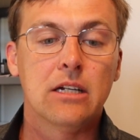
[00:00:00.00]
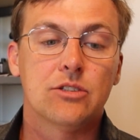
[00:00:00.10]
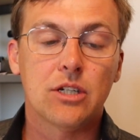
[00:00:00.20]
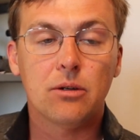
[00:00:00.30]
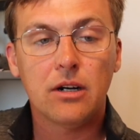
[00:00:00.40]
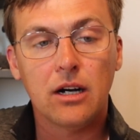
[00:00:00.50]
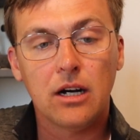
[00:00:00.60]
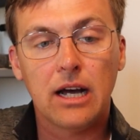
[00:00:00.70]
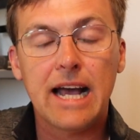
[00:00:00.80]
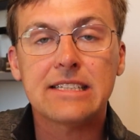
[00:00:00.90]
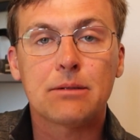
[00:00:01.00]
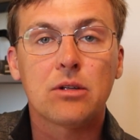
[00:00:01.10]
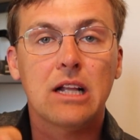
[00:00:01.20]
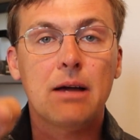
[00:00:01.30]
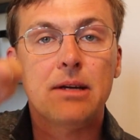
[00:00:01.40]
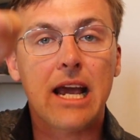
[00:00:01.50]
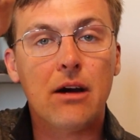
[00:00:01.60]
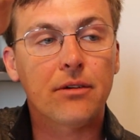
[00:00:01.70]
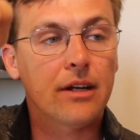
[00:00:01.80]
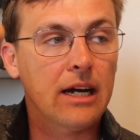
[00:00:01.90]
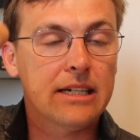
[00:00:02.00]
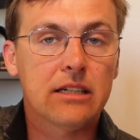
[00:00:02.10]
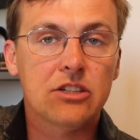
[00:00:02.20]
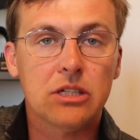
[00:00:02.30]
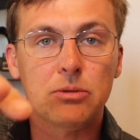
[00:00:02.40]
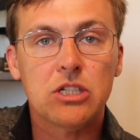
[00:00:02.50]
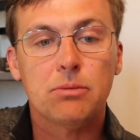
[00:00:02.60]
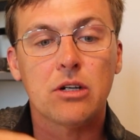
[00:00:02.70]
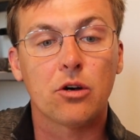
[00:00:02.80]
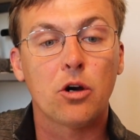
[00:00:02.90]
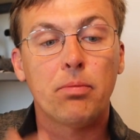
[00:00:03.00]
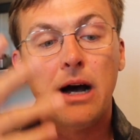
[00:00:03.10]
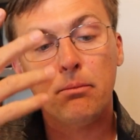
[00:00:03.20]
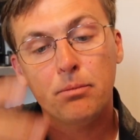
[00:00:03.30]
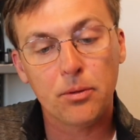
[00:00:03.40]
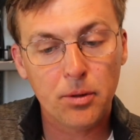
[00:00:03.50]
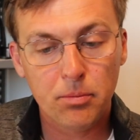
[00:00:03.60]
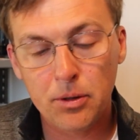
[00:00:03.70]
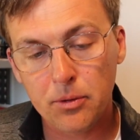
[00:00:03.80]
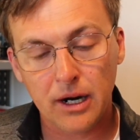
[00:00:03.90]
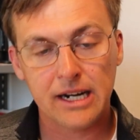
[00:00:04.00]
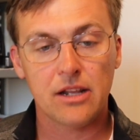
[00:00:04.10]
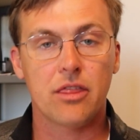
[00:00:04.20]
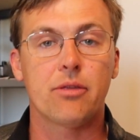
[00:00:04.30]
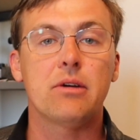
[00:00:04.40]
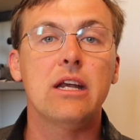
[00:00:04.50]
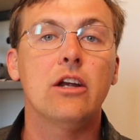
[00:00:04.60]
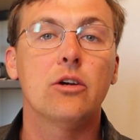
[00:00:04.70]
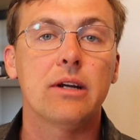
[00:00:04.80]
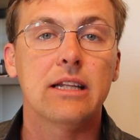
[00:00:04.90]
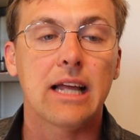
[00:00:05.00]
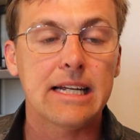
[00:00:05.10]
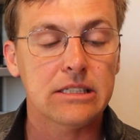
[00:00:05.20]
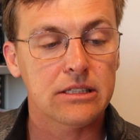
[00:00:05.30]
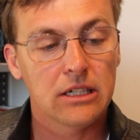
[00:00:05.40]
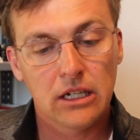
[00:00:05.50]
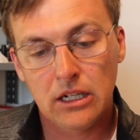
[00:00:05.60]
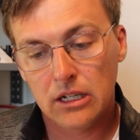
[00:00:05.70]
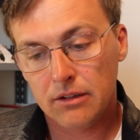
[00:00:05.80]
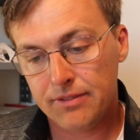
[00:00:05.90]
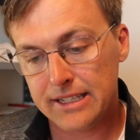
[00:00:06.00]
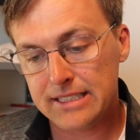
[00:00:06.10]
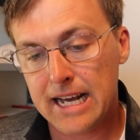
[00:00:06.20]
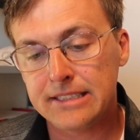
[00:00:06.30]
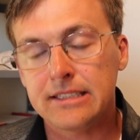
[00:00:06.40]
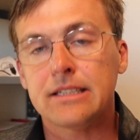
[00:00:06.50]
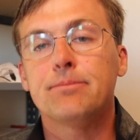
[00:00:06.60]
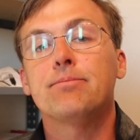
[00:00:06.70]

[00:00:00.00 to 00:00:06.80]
So as I'm climbing out, I did the shimmy shimmy cocoa pop. I get 3 green lights. Fantastic.